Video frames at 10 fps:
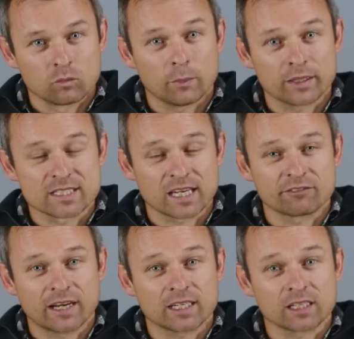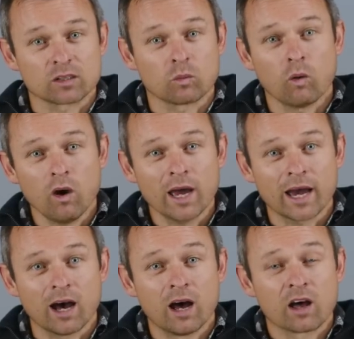When we generate it in the
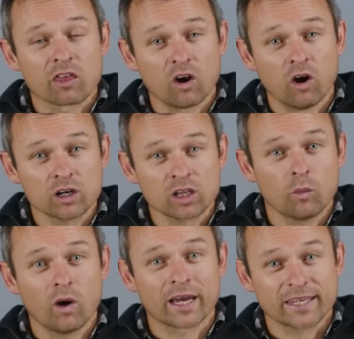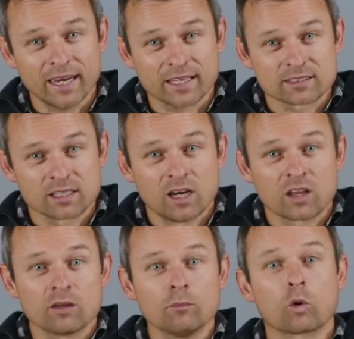wire, the hotter the wire gets,
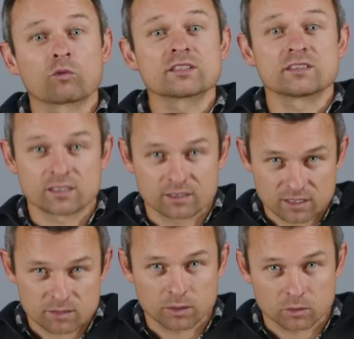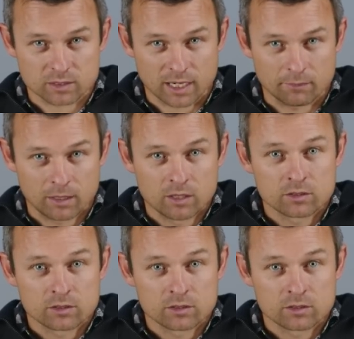the more resistance builds up.